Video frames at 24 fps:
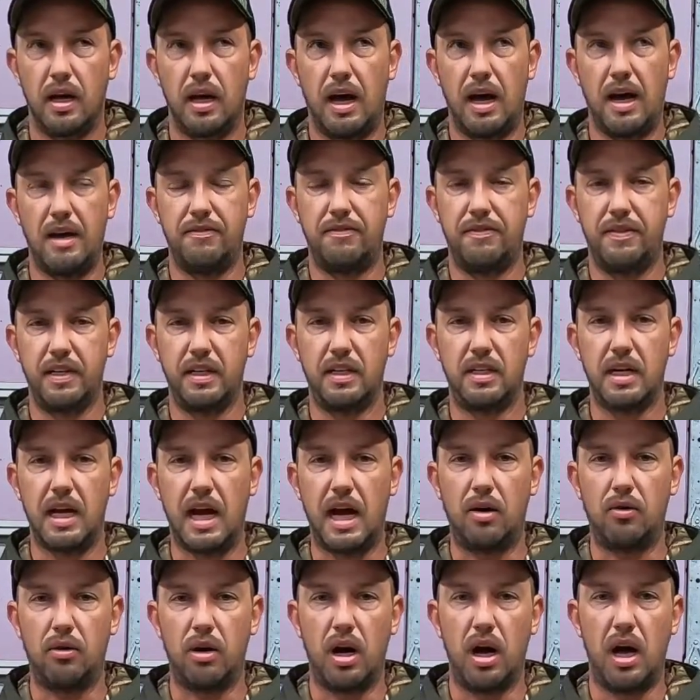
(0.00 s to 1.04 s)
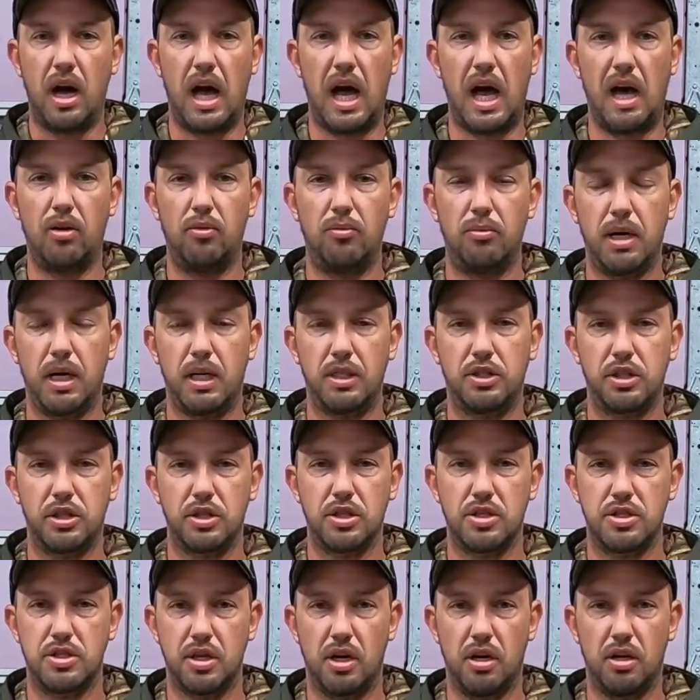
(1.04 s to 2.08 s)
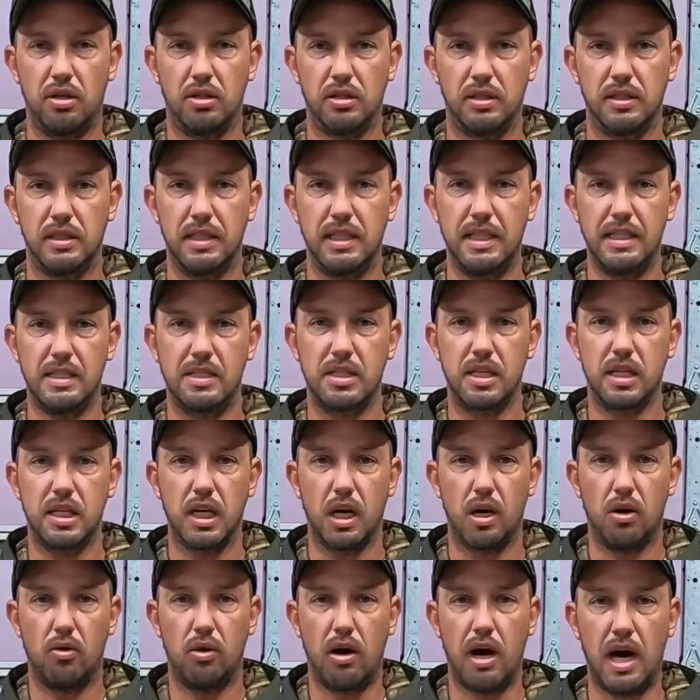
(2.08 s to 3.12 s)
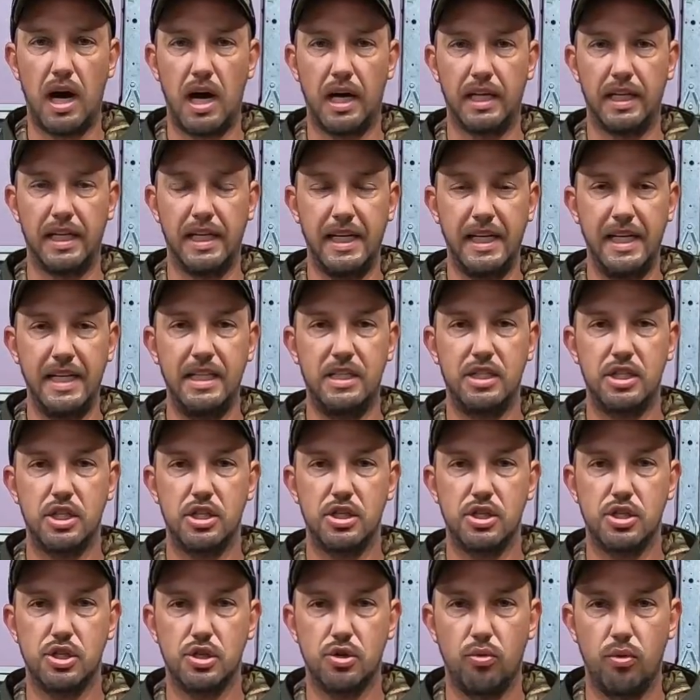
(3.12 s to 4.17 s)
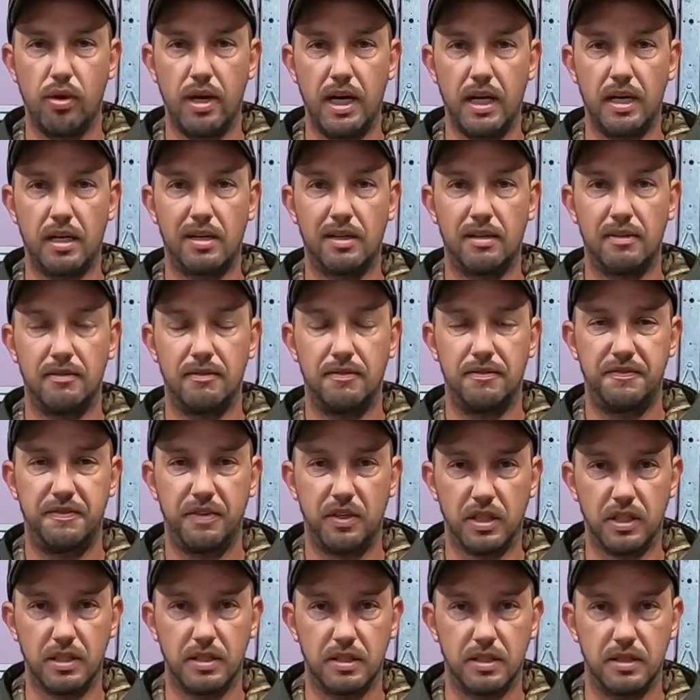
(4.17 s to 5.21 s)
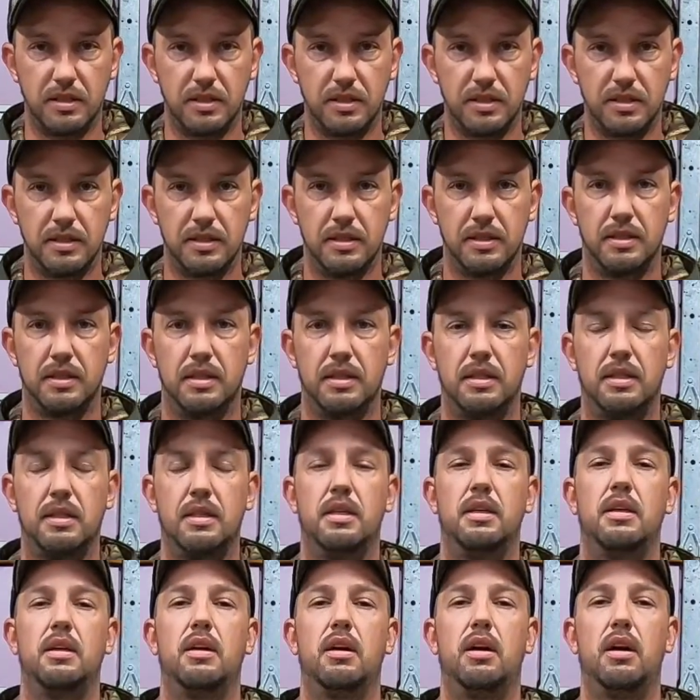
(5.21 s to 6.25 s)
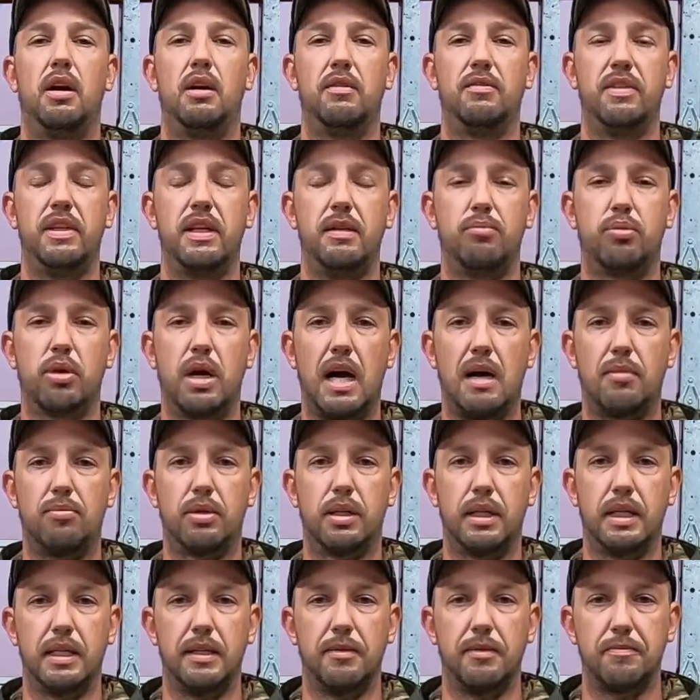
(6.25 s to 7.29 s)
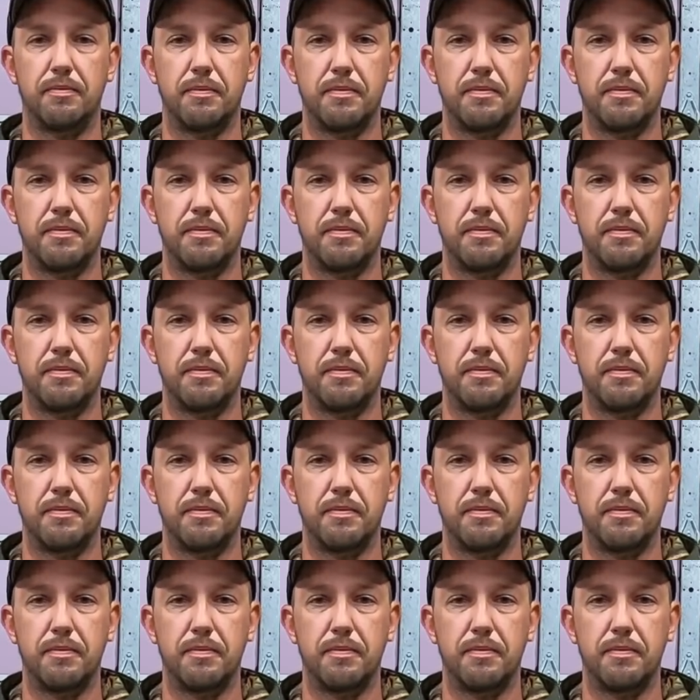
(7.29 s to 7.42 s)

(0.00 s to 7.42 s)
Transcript: I figured out how much salt needs to go on each square foot of the property.